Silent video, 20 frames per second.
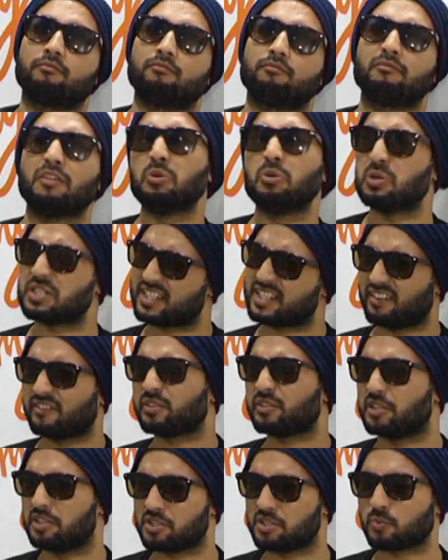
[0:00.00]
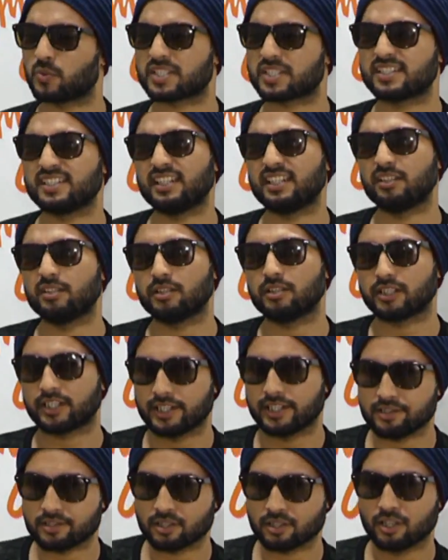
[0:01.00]
It was average. It was neither
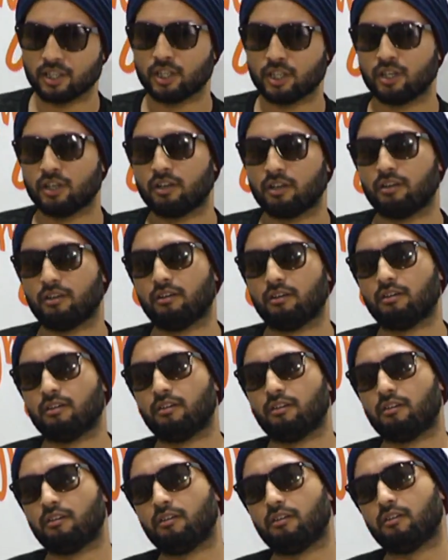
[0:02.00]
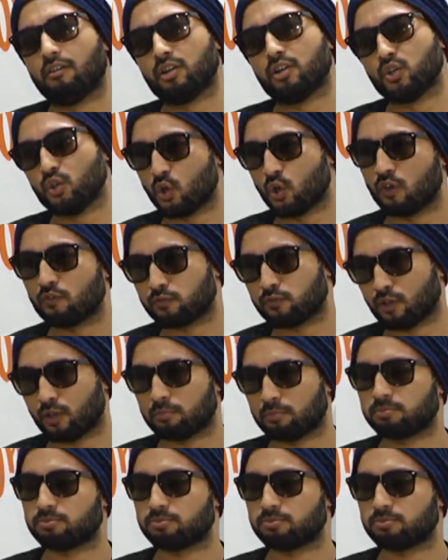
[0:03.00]
hit nor flop.